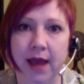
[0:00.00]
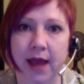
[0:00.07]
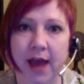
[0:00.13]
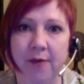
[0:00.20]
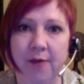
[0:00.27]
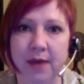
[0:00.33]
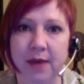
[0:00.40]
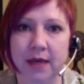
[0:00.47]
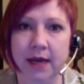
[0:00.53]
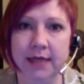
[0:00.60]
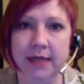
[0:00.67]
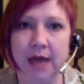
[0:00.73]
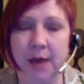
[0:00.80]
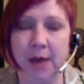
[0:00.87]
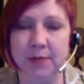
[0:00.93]
have been
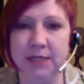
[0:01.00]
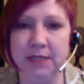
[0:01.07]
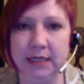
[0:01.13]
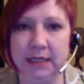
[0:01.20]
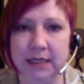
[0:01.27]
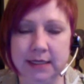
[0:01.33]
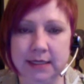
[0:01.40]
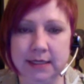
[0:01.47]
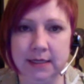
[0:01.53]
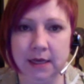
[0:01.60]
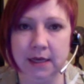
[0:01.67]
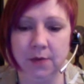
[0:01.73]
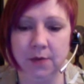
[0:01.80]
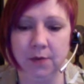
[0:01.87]
adopting this,